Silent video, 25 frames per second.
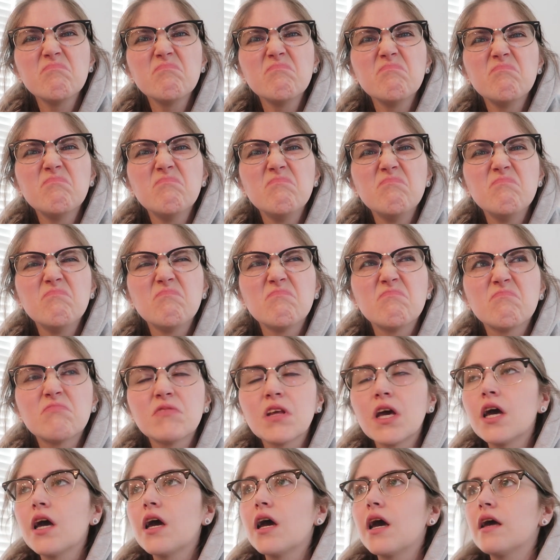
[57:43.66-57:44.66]

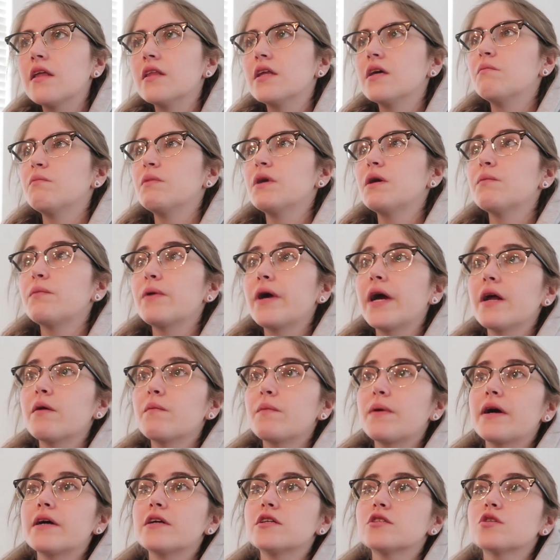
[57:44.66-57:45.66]
Mm. And then me and
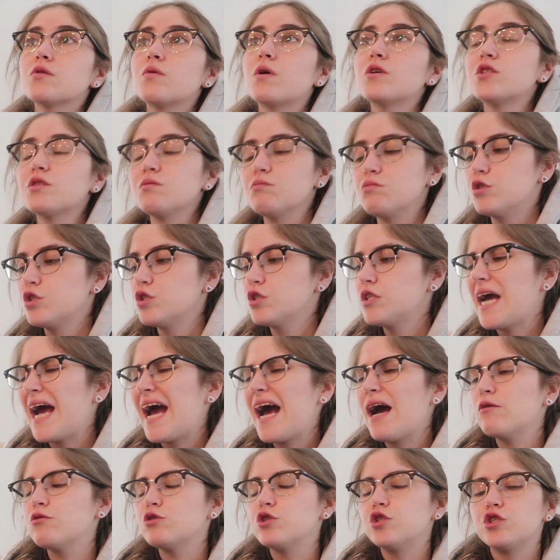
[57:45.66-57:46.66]
Brian are probably just gonna watch some sh
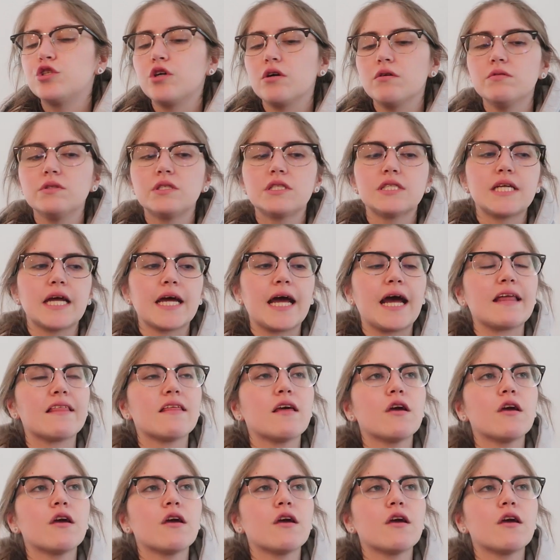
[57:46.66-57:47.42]
ow, shows tonight.